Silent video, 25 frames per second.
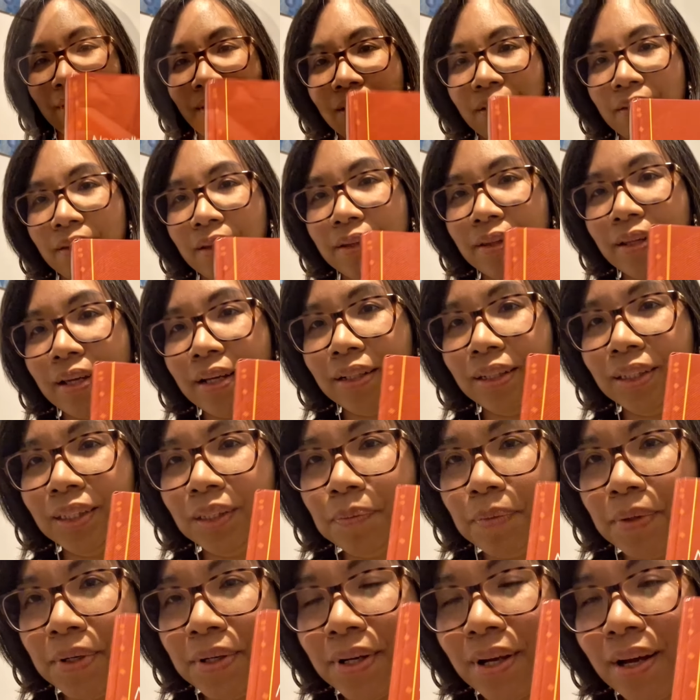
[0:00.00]
The next
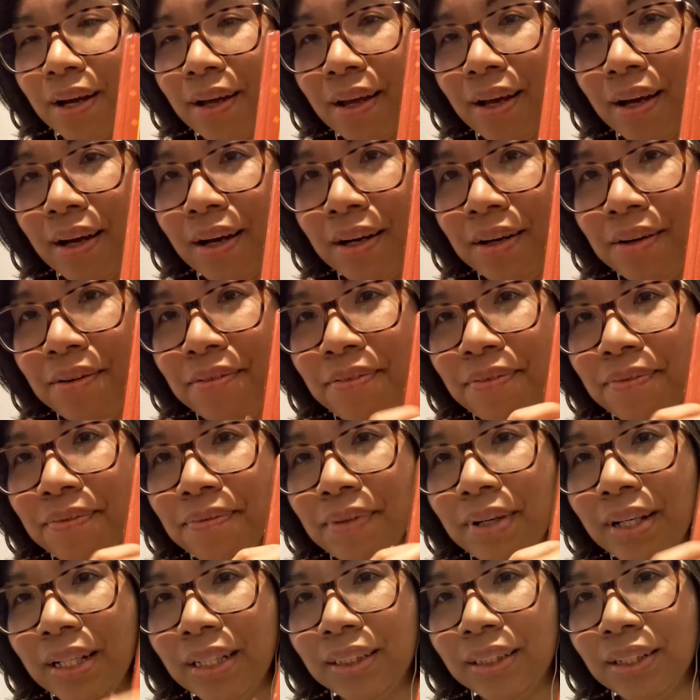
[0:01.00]
book I have
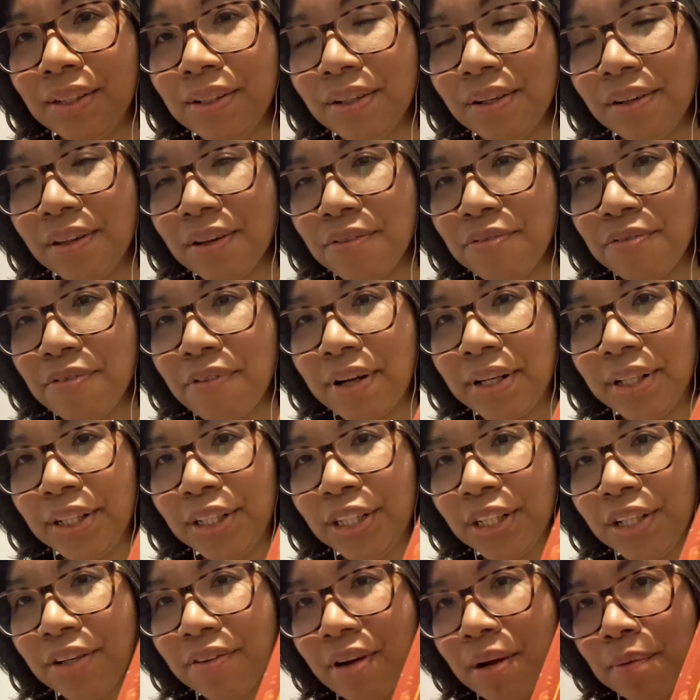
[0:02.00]
is another
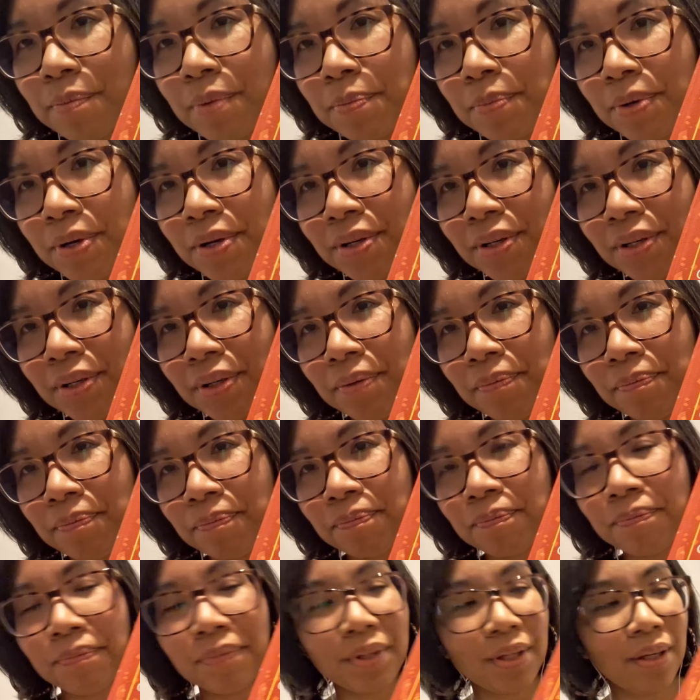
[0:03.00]
French grammar book.
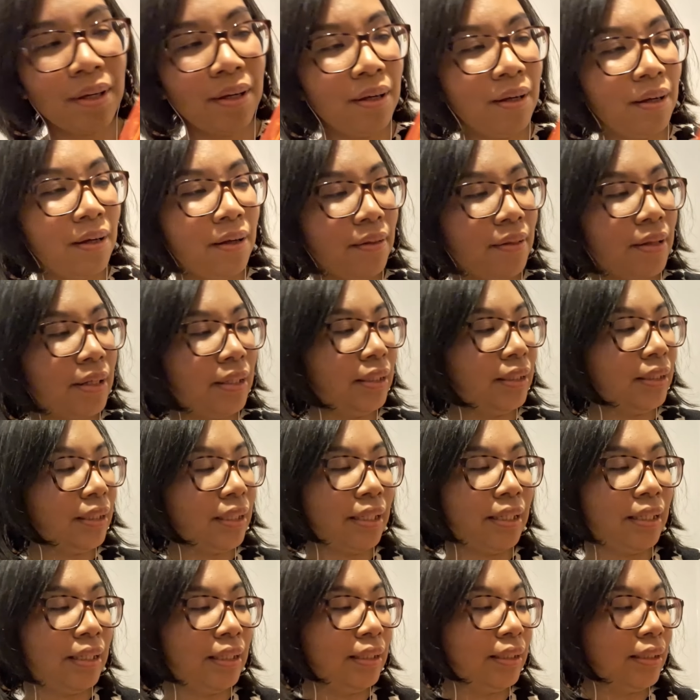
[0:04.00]
This
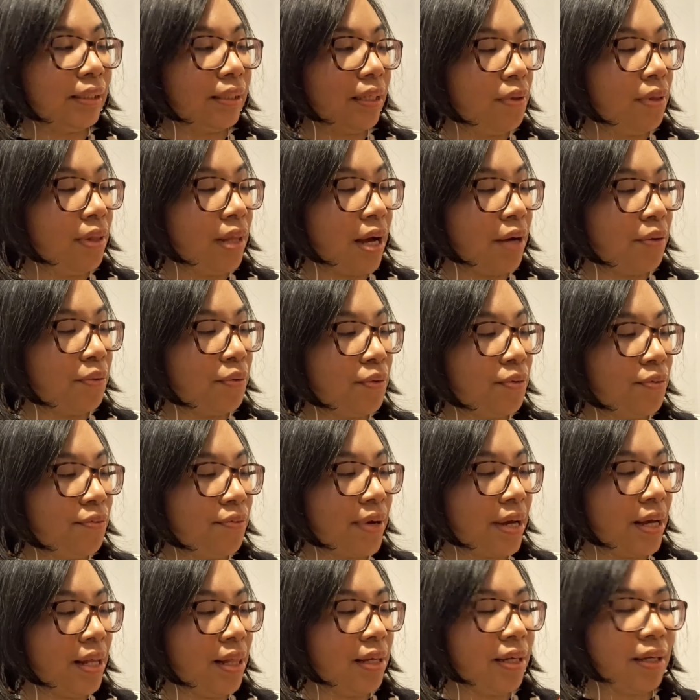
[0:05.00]
is La
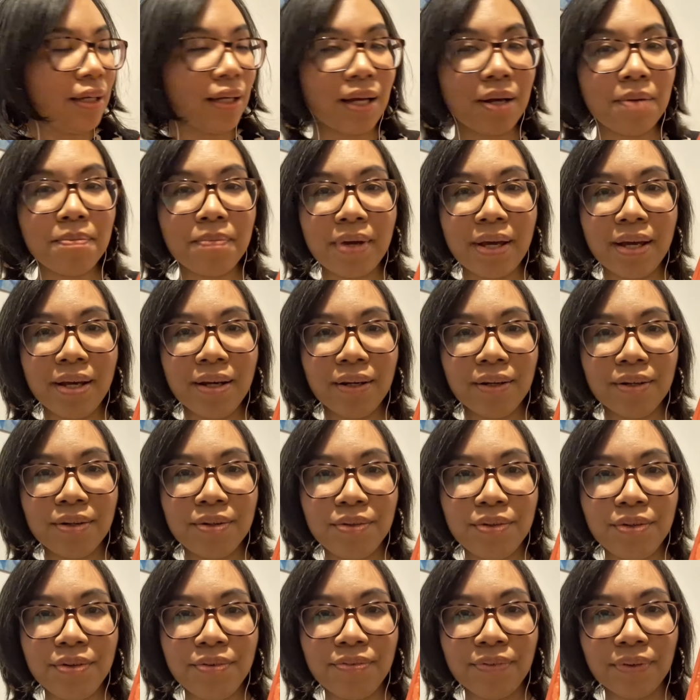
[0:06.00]
Nouvelle Grammaire
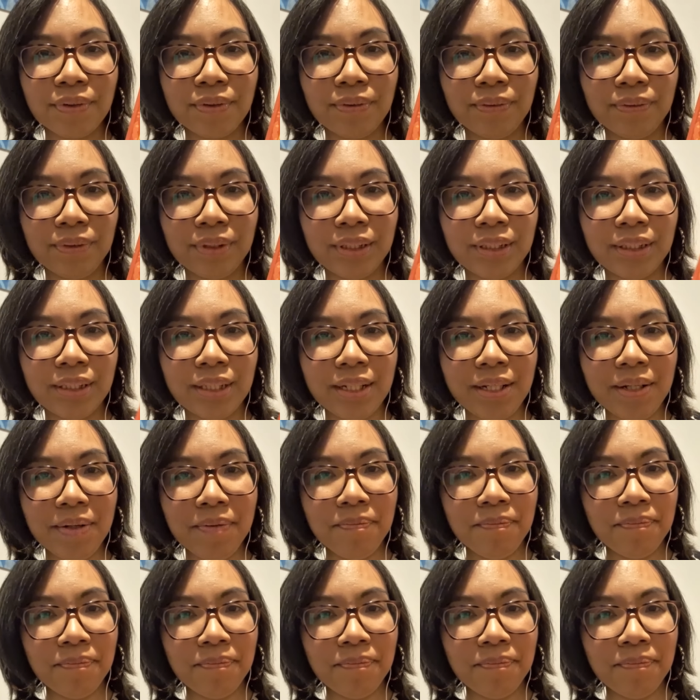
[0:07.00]
du Français.